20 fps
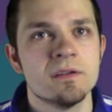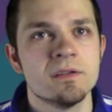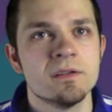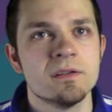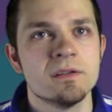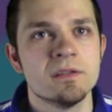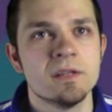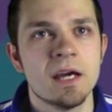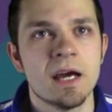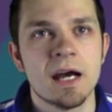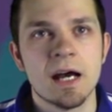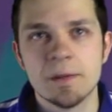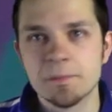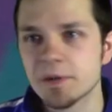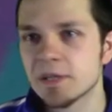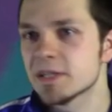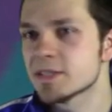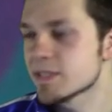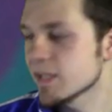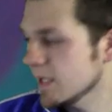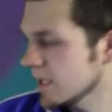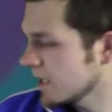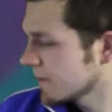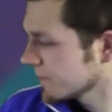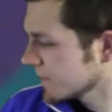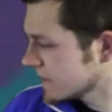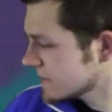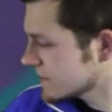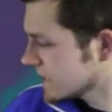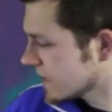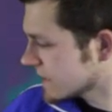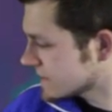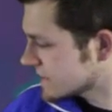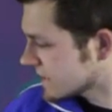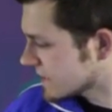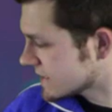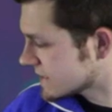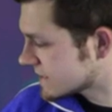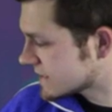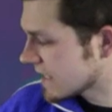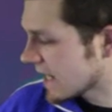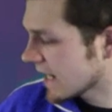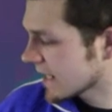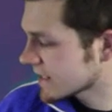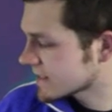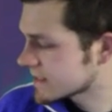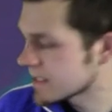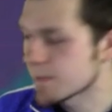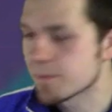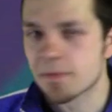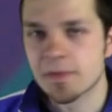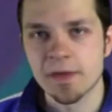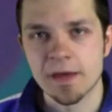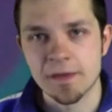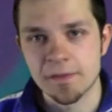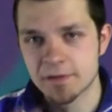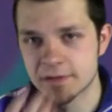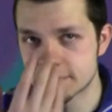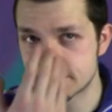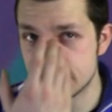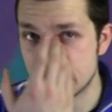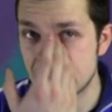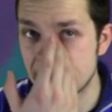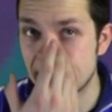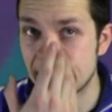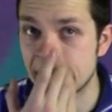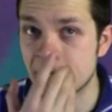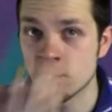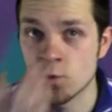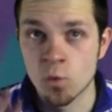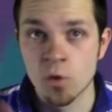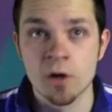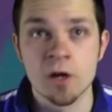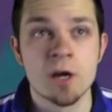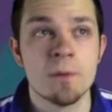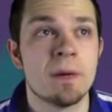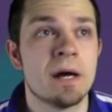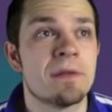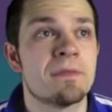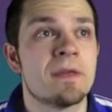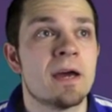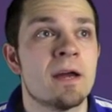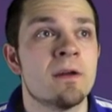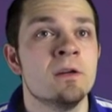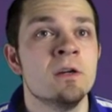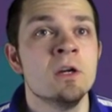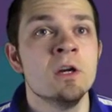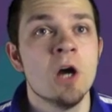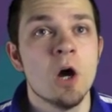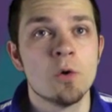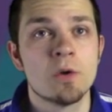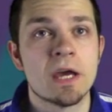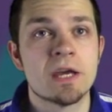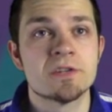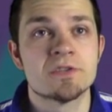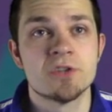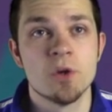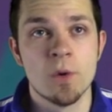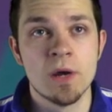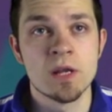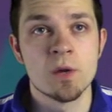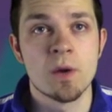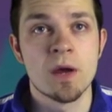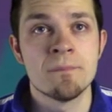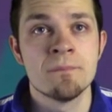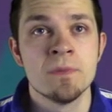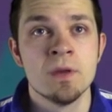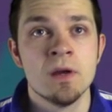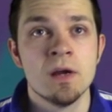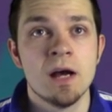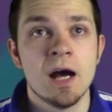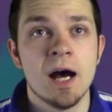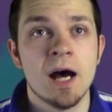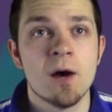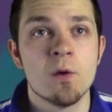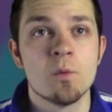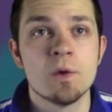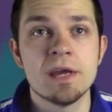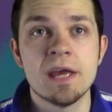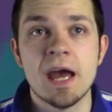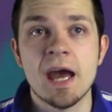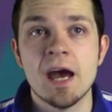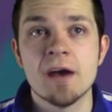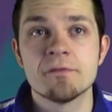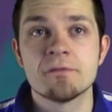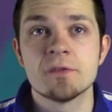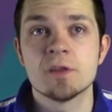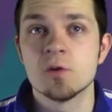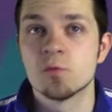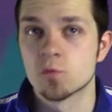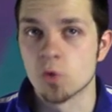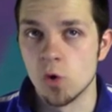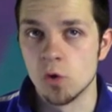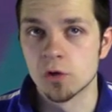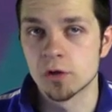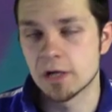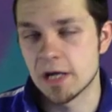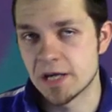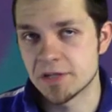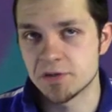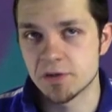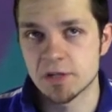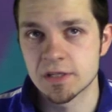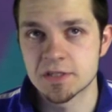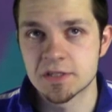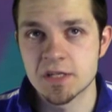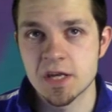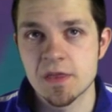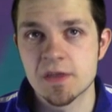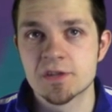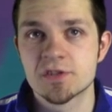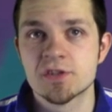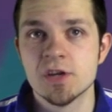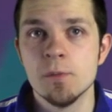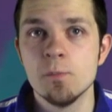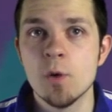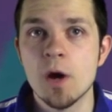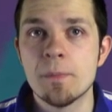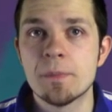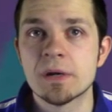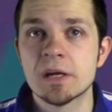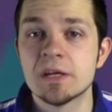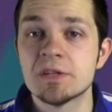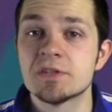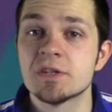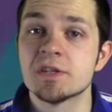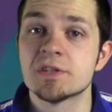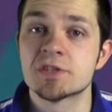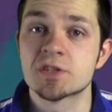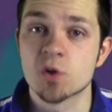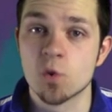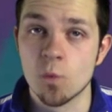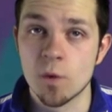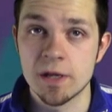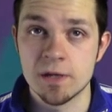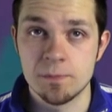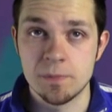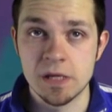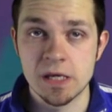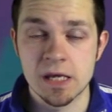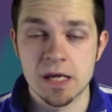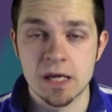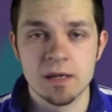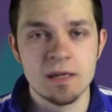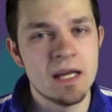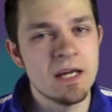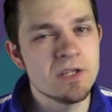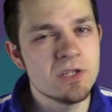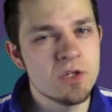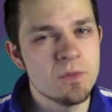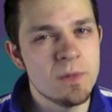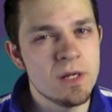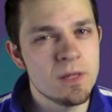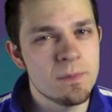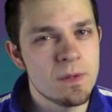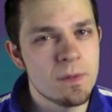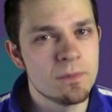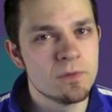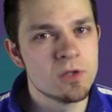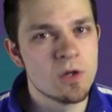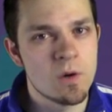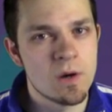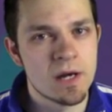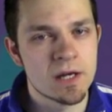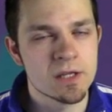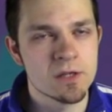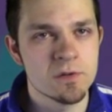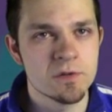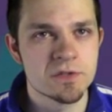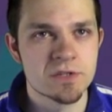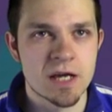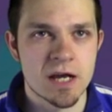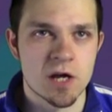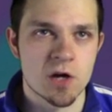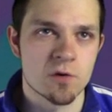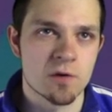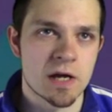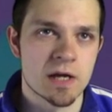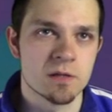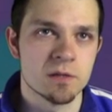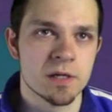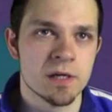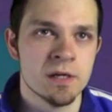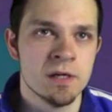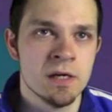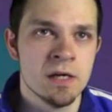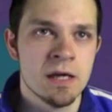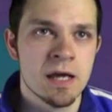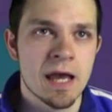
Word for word: Yeah, I'm gonna say I'm gonna say it's the exact same thing. There's not any worry about that. Okay, so anyway, uh, we have the roller, as you can see. The sub-weapon is the squid beacon. Not too many people know how to use that correctly.